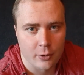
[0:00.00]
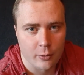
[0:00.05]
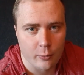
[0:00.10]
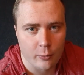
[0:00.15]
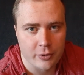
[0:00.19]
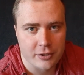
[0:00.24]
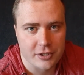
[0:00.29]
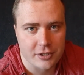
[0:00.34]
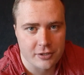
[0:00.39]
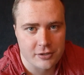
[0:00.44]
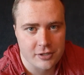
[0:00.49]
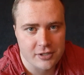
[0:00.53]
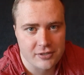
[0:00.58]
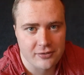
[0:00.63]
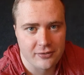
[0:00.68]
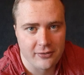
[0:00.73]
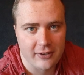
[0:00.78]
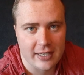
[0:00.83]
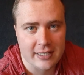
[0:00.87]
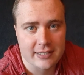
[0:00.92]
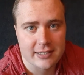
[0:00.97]
which are just
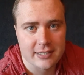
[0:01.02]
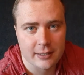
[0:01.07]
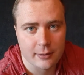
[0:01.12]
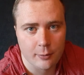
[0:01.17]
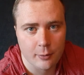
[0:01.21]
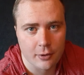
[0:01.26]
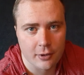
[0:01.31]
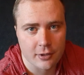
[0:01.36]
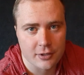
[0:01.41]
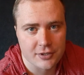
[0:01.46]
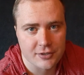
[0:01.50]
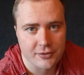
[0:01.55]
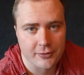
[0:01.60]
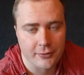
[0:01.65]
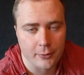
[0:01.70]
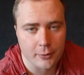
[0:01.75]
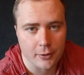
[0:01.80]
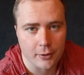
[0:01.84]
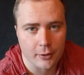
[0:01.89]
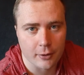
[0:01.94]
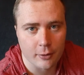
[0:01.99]
fancy words
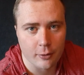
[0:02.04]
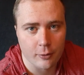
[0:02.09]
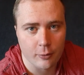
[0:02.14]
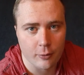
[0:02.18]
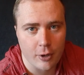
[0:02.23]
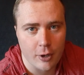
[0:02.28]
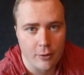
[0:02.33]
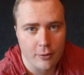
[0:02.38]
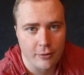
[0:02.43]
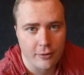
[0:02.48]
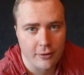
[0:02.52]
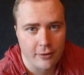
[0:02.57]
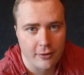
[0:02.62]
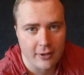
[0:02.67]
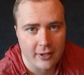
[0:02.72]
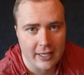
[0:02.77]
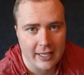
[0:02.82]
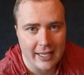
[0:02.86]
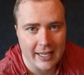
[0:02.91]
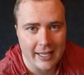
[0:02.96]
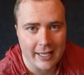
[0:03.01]
for growth
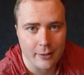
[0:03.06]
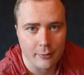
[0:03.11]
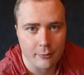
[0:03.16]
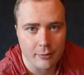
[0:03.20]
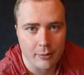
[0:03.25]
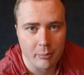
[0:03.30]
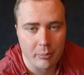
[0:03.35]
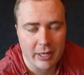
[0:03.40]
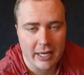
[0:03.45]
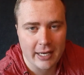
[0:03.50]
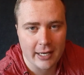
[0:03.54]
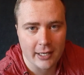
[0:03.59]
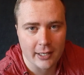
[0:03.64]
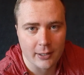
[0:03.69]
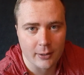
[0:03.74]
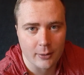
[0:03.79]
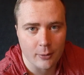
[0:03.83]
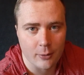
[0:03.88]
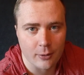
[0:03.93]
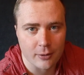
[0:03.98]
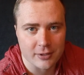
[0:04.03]
and repair
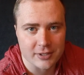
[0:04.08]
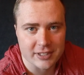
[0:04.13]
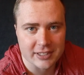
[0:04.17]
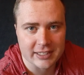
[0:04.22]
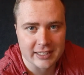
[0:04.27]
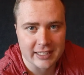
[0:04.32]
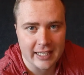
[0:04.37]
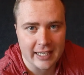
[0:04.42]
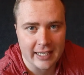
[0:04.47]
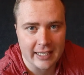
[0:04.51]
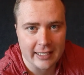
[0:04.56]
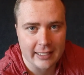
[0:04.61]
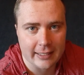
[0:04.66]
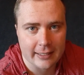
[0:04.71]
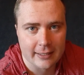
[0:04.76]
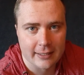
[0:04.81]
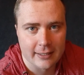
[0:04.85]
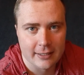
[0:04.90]
or decay.